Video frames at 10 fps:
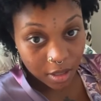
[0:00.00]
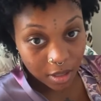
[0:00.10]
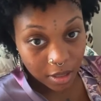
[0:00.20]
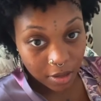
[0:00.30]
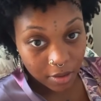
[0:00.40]

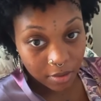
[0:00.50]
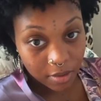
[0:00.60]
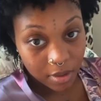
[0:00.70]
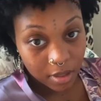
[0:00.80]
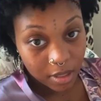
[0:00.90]
you know,
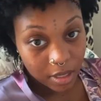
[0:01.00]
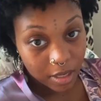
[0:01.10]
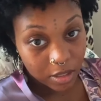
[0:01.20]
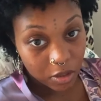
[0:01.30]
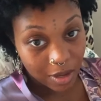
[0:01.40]

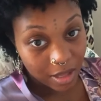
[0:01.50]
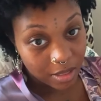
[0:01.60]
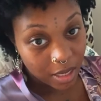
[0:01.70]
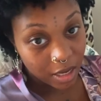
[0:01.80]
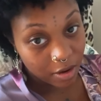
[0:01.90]
yes, you
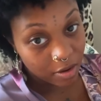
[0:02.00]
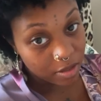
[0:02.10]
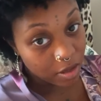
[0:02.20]
have to take care of